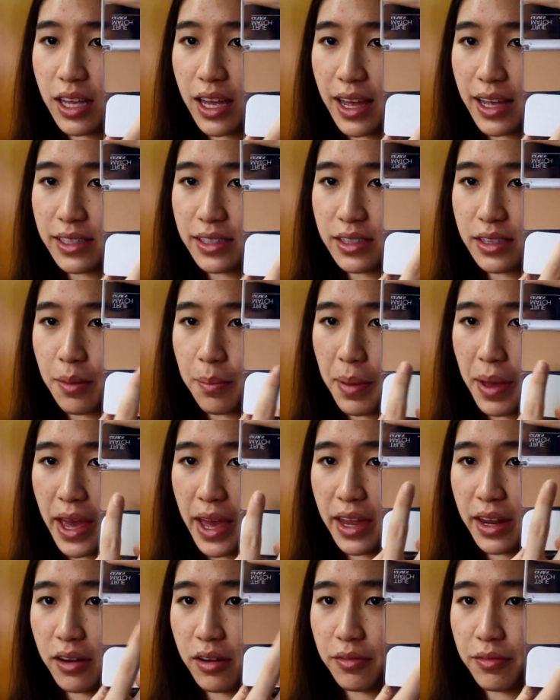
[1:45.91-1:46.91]
has the
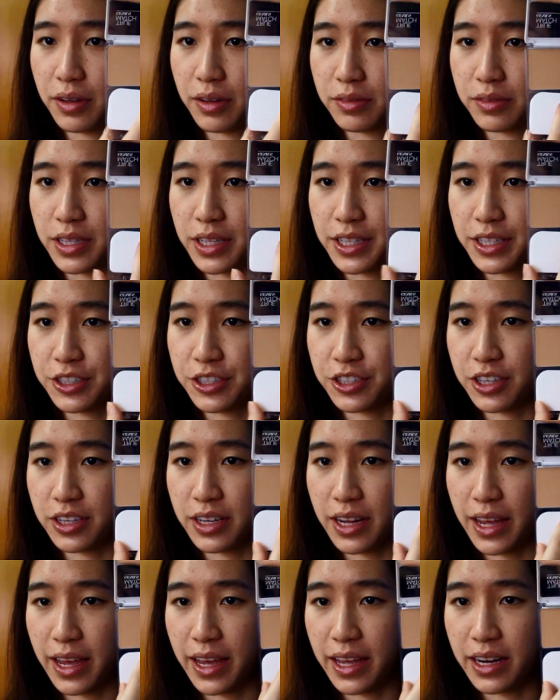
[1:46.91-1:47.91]
pan of
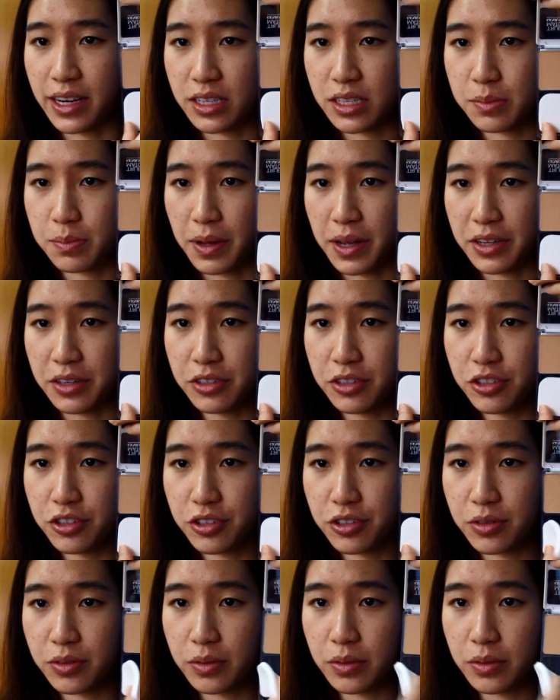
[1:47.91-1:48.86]
foundation and the sponge.